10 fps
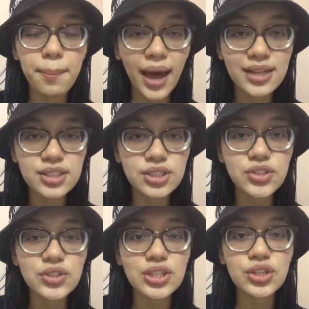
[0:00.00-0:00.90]
battle
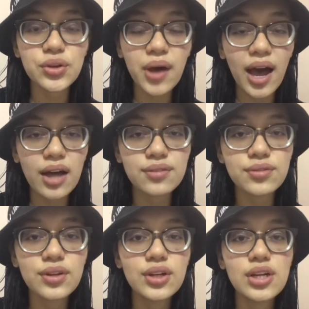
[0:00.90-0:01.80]
that you
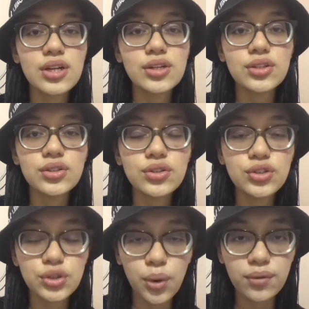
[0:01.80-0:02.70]
have
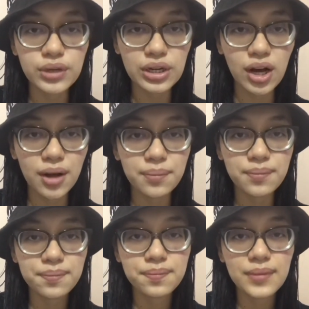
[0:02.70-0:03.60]
to
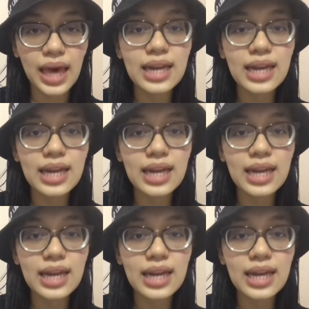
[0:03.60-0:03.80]
overcome.